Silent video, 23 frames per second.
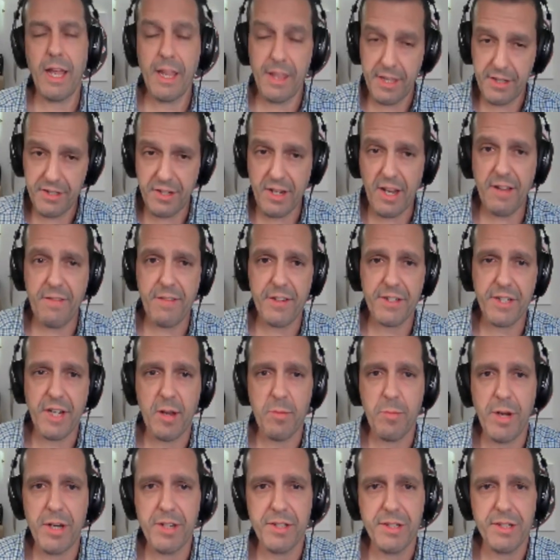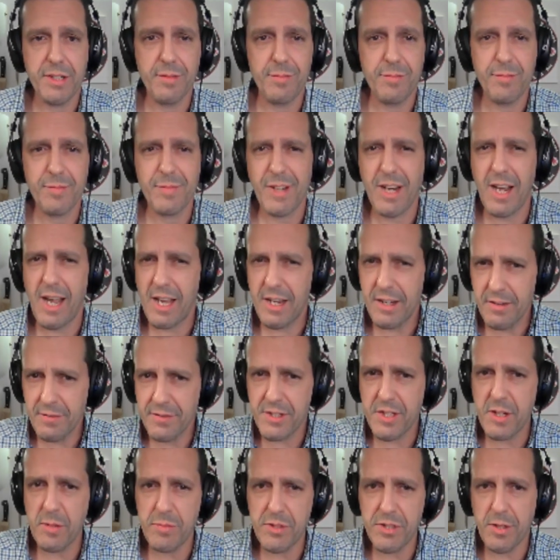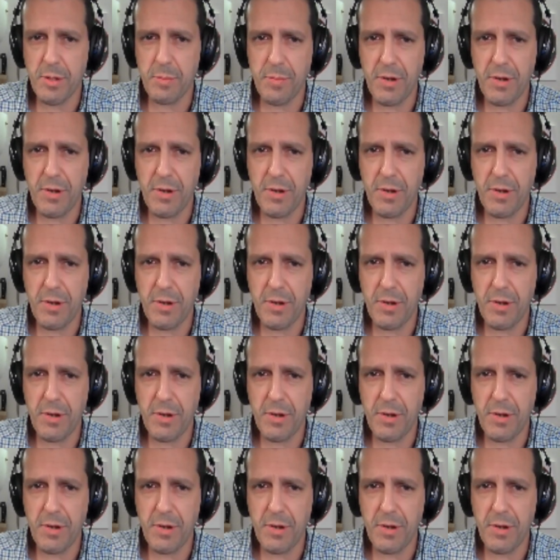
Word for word: uh, this knife, as I mentioned, kind of seems to